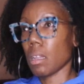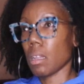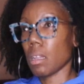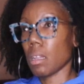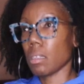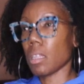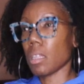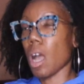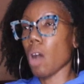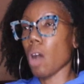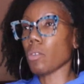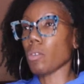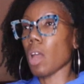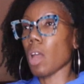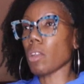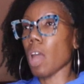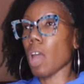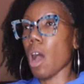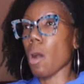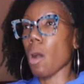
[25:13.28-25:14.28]
No, no,
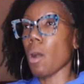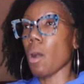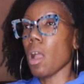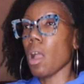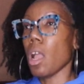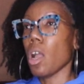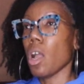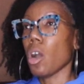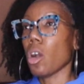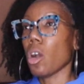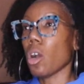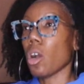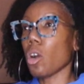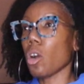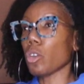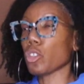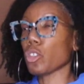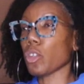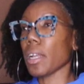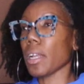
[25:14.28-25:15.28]
no.
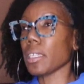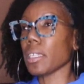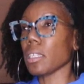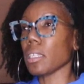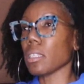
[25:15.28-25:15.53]
Uhtred?